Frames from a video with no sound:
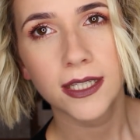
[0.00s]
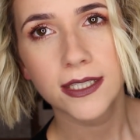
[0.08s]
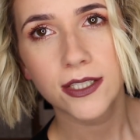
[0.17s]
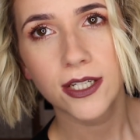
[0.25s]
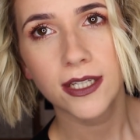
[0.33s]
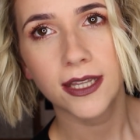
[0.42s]

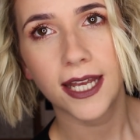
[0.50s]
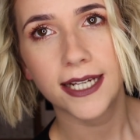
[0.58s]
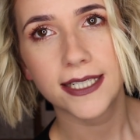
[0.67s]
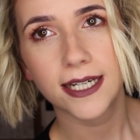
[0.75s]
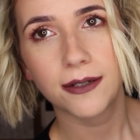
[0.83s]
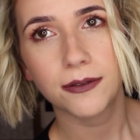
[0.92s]
Let's turn the
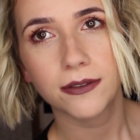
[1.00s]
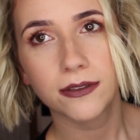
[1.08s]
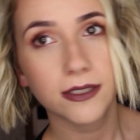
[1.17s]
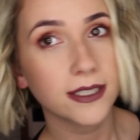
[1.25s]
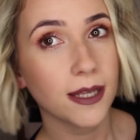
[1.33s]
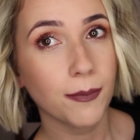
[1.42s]
light down.
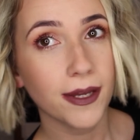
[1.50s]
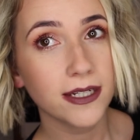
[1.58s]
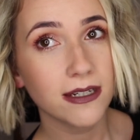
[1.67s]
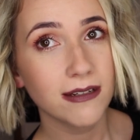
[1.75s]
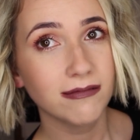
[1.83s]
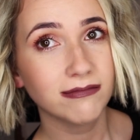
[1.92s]
Is that
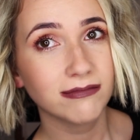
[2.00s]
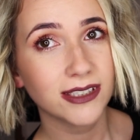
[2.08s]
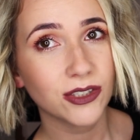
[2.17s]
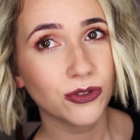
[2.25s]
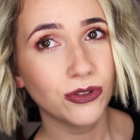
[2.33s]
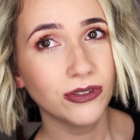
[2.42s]
better
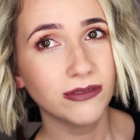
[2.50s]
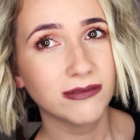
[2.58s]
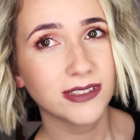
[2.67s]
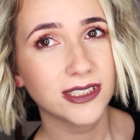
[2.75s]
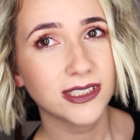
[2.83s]
at all?